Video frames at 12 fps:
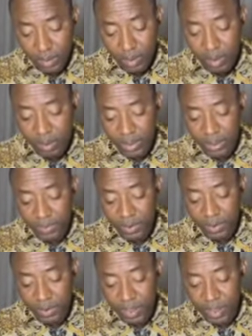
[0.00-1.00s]
1 minute
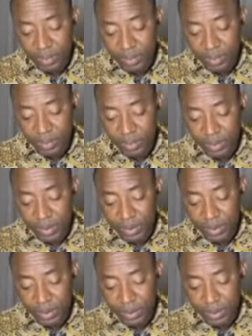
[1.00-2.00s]
video telling people
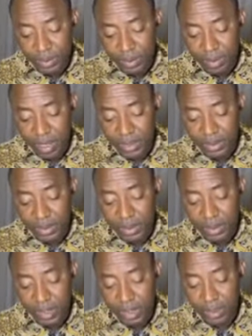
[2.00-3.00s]
about you, the
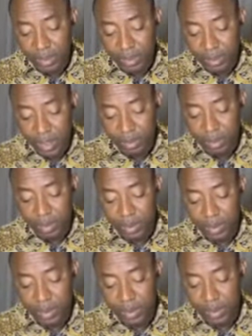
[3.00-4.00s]
party, and your 10
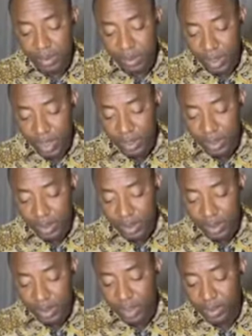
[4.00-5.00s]
policies. Lade.
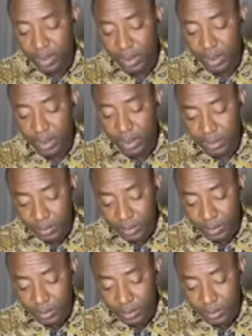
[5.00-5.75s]
Thank you, Lade.